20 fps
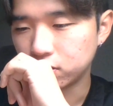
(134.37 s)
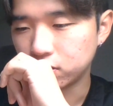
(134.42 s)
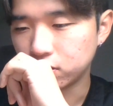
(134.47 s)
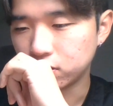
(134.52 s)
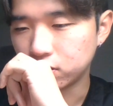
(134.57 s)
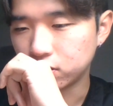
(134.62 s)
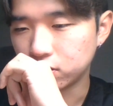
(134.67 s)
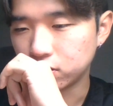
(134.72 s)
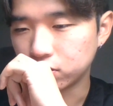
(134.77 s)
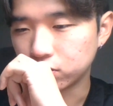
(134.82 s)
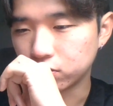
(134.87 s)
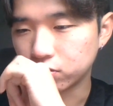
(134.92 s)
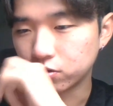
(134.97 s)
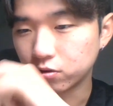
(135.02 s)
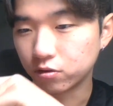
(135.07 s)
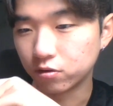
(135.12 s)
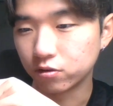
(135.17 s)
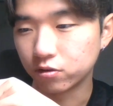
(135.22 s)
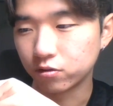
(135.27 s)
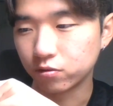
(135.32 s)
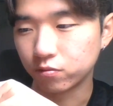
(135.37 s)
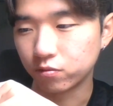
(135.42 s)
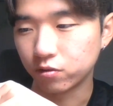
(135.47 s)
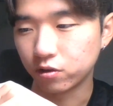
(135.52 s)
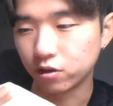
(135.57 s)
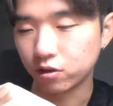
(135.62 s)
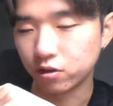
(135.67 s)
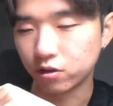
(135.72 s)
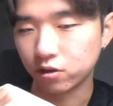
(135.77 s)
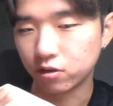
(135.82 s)
in current
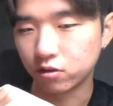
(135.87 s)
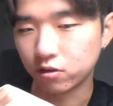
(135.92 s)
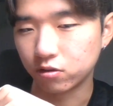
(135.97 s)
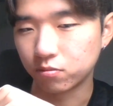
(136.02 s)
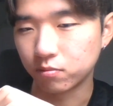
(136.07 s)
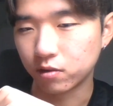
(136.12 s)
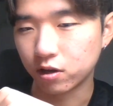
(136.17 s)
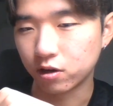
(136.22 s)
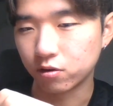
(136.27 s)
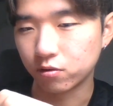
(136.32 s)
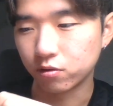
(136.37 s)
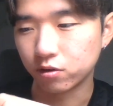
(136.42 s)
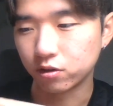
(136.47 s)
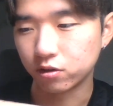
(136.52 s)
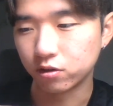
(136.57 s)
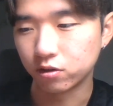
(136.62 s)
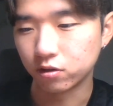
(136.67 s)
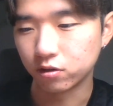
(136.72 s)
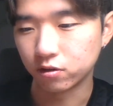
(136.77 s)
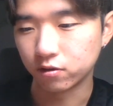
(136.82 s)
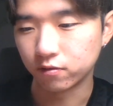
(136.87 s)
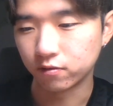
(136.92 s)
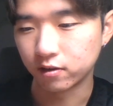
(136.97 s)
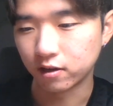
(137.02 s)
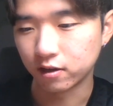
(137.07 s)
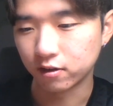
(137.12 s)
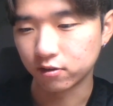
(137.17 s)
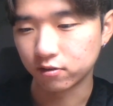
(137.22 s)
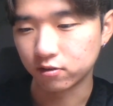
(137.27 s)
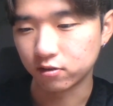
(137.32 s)
it's matter with the
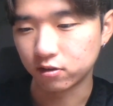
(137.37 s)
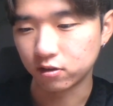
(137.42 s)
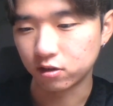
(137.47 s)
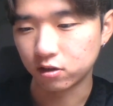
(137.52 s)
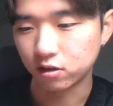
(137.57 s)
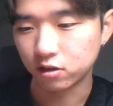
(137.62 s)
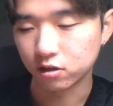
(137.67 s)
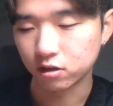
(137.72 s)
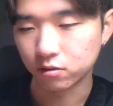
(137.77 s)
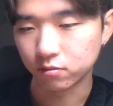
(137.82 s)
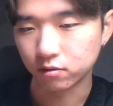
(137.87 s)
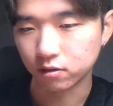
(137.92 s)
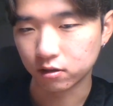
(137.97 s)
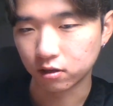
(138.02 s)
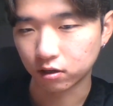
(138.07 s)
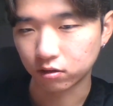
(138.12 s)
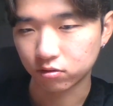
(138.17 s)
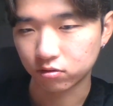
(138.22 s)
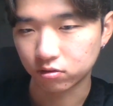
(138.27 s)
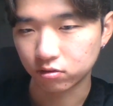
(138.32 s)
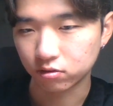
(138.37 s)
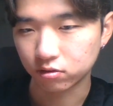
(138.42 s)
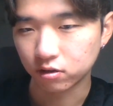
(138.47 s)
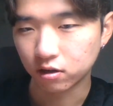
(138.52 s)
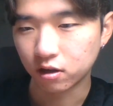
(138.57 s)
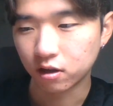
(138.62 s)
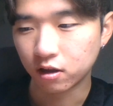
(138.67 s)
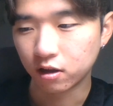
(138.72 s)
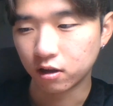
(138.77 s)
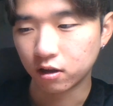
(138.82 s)
velocity of electron,
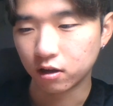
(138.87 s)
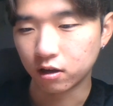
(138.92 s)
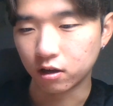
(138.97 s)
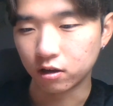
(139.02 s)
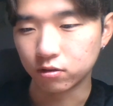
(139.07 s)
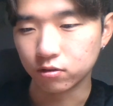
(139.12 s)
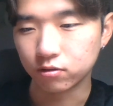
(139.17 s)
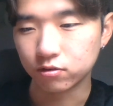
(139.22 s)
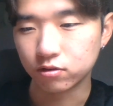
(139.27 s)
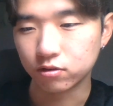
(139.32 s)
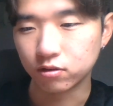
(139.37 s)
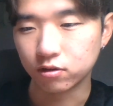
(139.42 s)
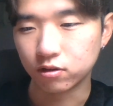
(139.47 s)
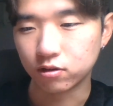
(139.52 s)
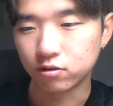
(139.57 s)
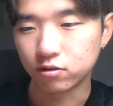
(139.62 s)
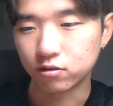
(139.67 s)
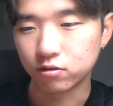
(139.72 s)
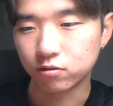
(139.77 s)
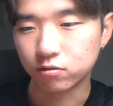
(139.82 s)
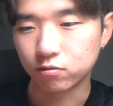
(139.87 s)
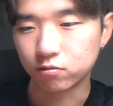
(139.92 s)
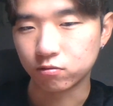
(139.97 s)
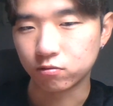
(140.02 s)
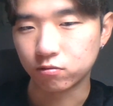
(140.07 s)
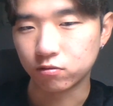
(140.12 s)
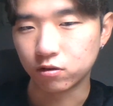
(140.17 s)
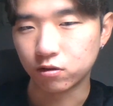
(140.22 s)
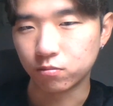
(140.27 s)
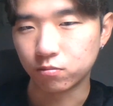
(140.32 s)
and also is
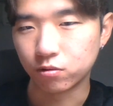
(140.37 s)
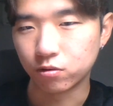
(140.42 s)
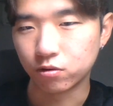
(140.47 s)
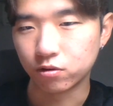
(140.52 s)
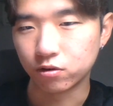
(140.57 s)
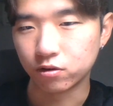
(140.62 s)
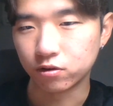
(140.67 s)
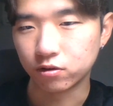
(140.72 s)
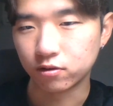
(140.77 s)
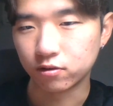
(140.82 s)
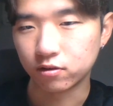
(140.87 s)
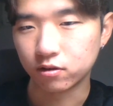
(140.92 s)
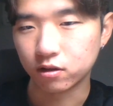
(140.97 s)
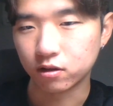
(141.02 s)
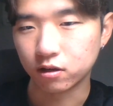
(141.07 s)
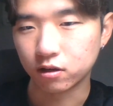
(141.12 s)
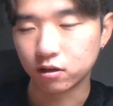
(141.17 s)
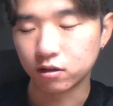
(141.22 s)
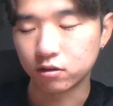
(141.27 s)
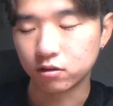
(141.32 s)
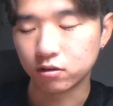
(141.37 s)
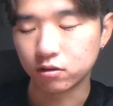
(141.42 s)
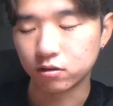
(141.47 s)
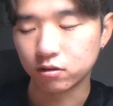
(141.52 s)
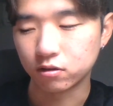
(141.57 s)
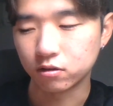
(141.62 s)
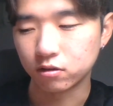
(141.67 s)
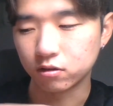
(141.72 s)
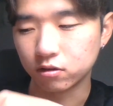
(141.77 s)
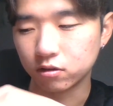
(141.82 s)
important is that
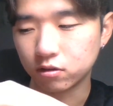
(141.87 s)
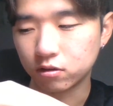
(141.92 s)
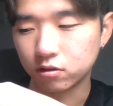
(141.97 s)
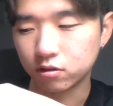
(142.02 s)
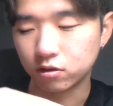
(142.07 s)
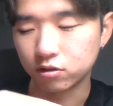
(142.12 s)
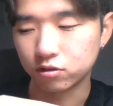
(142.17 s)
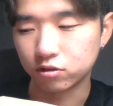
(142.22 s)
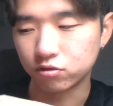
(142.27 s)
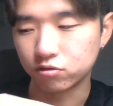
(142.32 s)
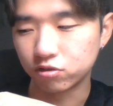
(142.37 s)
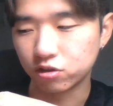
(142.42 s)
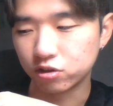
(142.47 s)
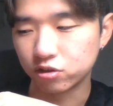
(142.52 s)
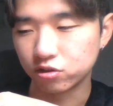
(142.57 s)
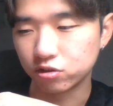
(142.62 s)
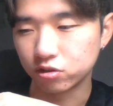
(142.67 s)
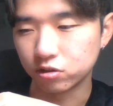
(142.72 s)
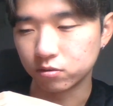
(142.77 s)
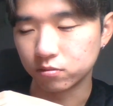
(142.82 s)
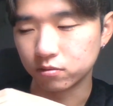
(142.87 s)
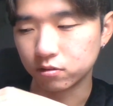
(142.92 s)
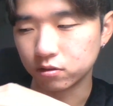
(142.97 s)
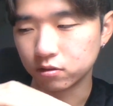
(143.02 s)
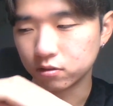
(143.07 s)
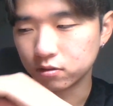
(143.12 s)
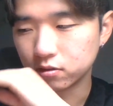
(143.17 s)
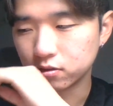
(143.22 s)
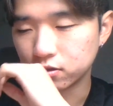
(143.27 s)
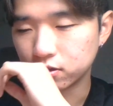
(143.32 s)
the concentration of
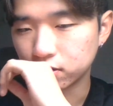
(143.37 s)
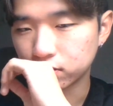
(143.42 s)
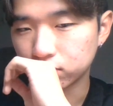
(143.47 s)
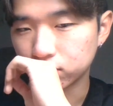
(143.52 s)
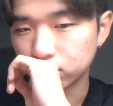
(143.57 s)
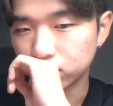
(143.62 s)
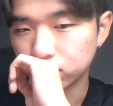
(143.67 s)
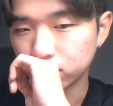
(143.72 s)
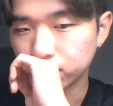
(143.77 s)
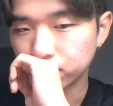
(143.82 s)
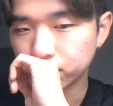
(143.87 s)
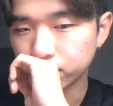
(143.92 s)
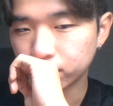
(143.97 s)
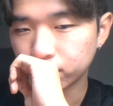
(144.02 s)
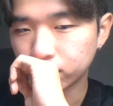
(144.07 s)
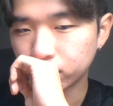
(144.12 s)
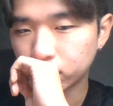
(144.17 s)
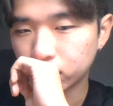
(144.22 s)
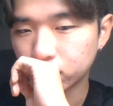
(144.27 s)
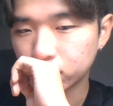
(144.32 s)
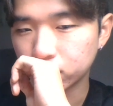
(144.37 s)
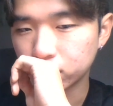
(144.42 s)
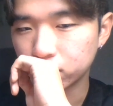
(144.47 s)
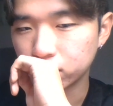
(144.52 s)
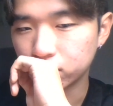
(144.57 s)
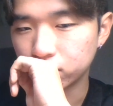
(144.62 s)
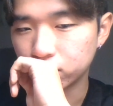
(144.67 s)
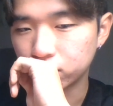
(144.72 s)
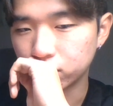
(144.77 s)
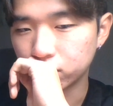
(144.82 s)
the electron.
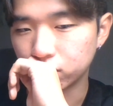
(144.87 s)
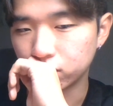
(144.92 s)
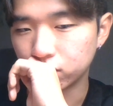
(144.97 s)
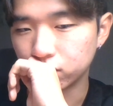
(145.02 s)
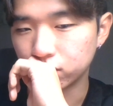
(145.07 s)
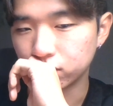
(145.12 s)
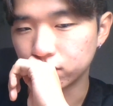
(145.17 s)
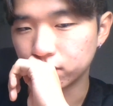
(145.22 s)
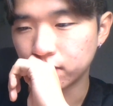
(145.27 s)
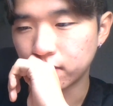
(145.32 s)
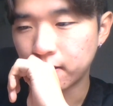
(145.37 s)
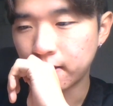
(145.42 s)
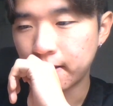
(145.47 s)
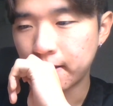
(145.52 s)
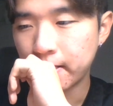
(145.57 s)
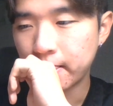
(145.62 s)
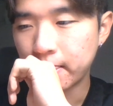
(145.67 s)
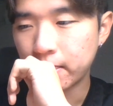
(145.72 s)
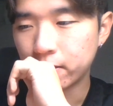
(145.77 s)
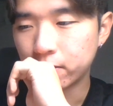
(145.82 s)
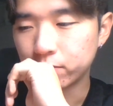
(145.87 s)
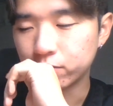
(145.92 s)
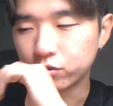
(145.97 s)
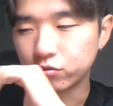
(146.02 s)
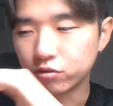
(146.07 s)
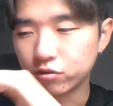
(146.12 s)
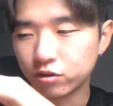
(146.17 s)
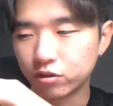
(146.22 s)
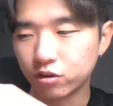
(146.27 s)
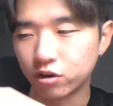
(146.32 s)
So
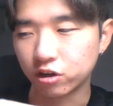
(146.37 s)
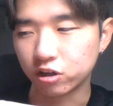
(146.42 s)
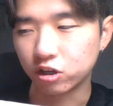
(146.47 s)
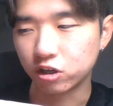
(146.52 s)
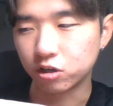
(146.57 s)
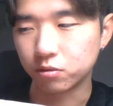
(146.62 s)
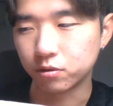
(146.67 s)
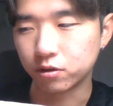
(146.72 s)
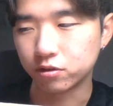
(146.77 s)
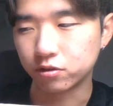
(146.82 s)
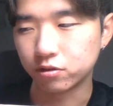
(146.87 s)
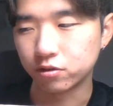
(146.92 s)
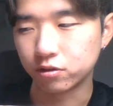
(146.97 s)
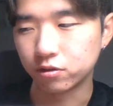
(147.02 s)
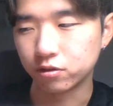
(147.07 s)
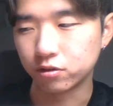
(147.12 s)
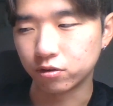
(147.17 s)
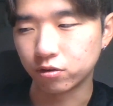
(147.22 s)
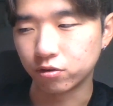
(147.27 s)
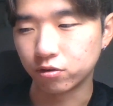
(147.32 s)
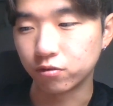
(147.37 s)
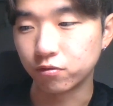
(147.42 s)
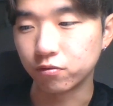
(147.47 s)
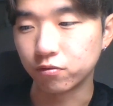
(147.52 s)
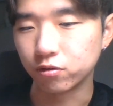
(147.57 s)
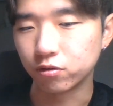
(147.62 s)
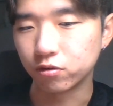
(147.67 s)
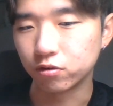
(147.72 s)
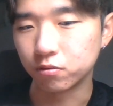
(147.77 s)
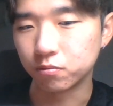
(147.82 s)
between talking about the current
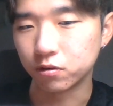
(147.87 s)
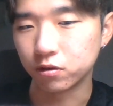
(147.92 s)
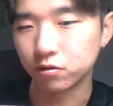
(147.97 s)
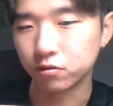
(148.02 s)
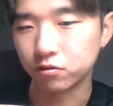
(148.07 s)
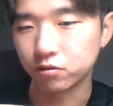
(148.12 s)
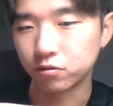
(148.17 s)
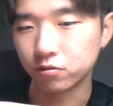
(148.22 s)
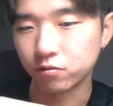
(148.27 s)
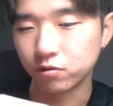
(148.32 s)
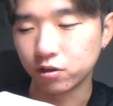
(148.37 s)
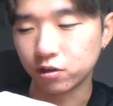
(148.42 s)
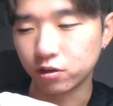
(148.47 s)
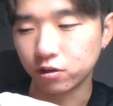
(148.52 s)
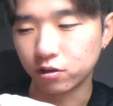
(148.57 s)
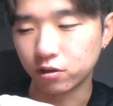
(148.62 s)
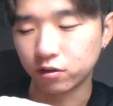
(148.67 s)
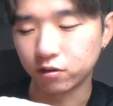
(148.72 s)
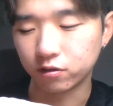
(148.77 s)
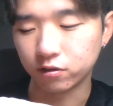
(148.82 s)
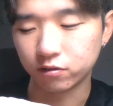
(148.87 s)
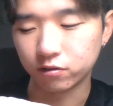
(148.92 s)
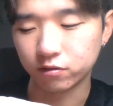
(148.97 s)
flow, we